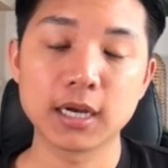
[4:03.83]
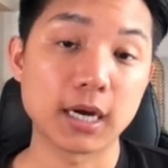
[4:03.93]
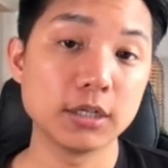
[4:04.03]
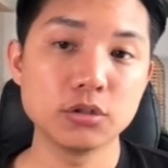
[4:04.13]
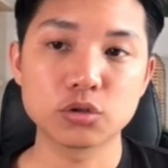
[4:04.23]

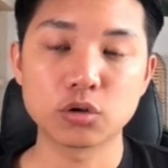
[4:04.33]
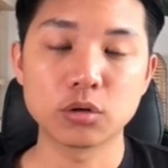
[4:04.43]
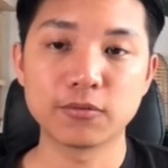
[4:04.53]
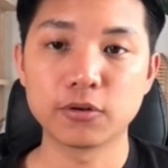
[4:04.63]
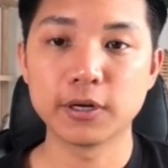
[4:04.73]
I use
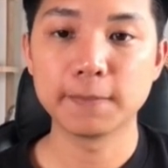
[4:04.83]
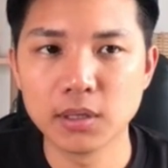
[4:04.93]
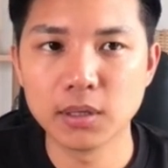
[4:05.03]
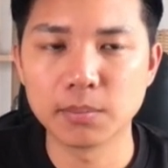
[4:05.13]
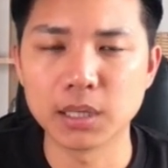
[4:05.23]
Chrome for it,
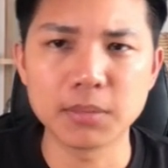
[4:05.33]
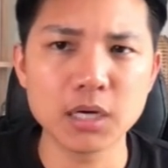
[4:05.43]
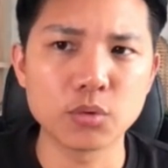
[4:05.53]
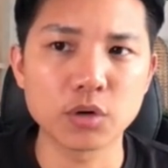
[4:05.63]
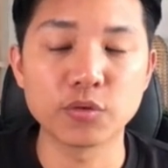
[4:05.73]
but it
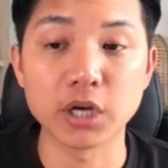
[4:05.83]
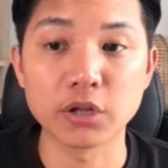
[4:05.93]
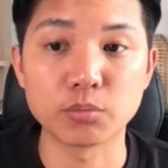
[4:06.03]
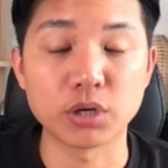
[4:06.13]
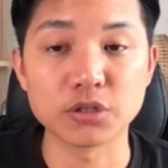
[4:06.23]
might work with
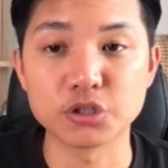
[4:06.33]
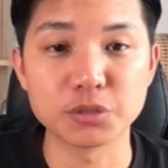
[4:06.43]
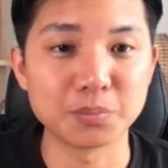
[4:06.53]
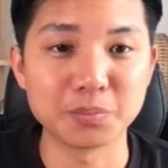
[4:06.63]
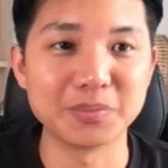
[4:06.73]
other browsers,
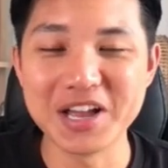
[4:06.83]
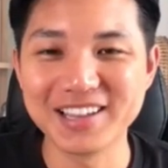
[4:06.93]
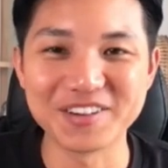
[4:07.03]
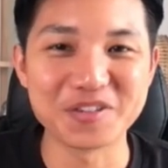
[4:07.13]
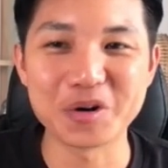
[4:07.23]

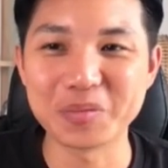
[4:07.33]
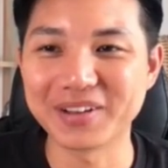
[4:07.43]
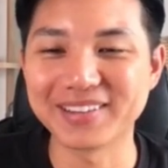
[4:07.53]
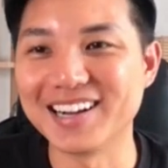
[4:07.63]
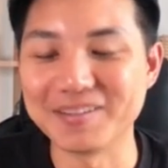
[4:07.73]
but don't quote me
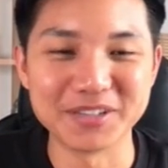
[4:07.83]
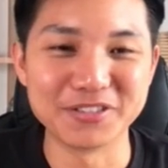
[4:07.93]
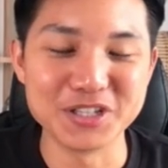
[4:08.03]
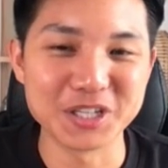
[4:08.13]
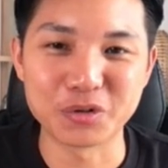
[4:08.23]
on that. But if
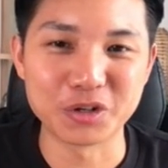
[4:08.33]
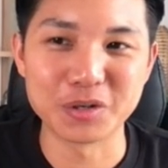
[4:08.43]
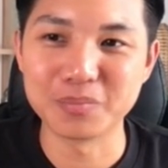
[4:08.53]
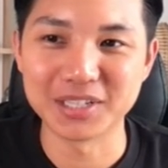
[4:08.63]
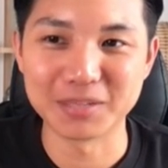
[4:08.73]
you're using
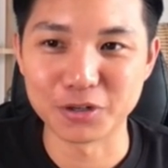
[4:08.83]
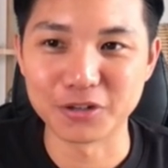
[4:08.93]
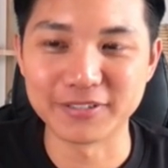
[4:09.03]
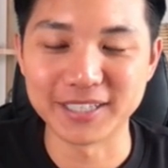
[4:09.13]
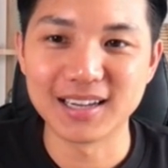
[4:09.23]
Chrome, then
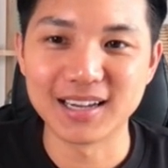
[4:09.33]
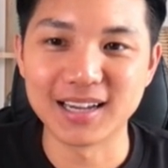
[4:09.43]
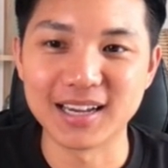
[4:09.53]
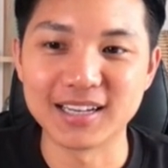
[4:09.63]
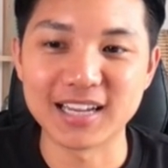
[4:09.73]
perfect.
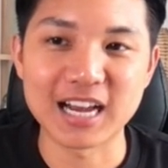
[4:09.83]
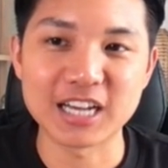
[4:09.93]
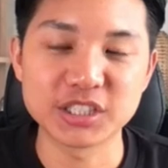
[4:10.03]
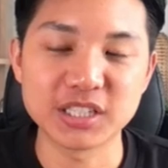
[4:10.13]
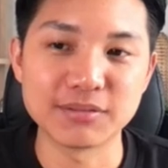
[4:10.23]
And they
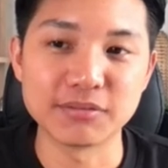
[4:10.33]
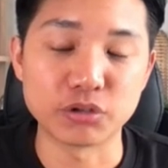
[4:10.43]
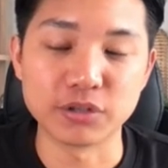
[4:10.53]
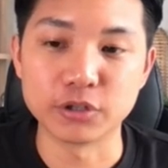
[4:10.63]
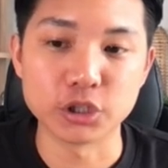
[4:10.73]
actually have a
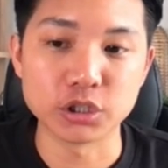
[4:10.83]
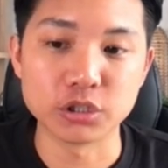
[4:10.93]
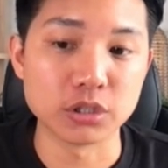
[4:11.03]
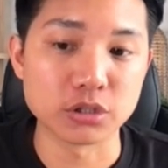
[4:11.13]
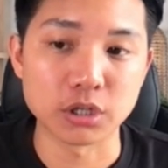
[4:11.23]
free version
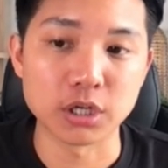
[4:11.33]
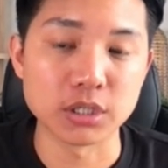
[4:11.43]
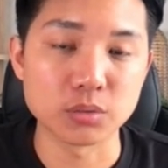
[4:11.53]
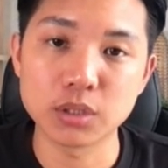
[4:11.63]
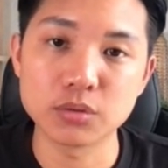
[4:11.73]
you can start
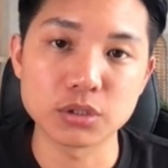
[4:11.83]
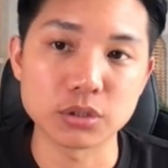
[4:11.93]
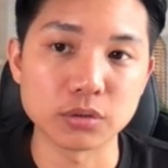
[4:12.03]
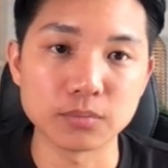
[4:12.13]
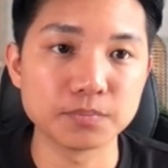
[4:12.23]
as well,
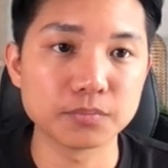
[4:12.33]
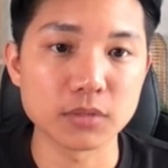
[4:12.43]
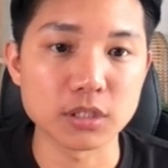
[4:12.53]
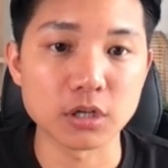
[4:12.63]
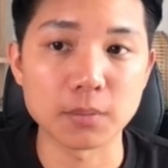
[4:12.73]
so
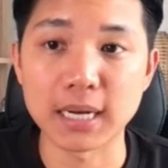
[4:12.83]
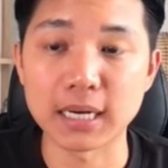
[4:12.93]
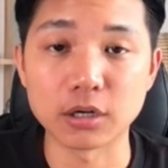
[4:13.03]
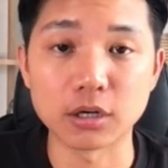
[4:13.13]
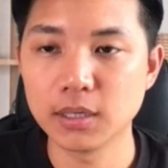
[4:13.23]
it's not bad
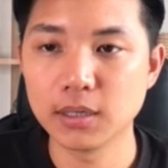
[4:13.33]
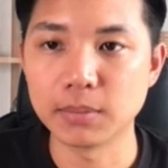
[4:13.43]
at all.